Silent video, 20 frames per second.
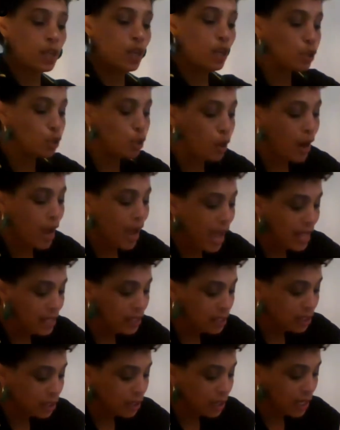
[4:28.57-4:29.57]
So our
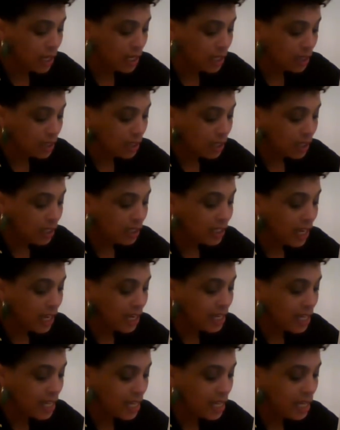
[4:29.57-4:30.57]
answer is
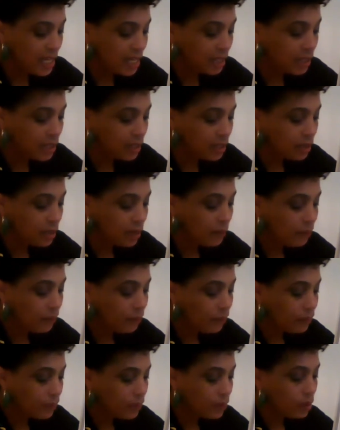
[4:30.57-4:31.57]
Denise
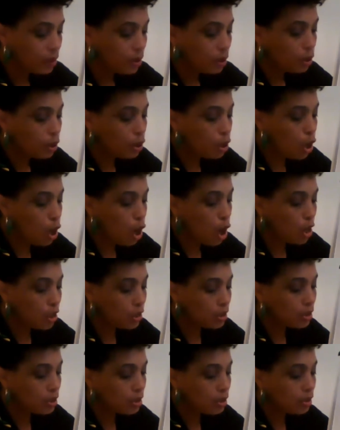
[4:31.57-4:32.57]

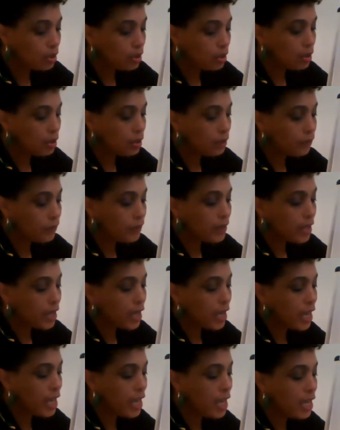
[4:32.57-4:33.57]
got
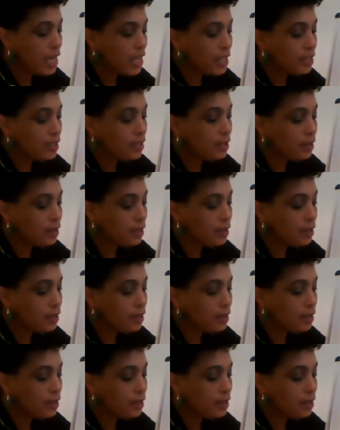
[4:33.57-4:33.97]
£8.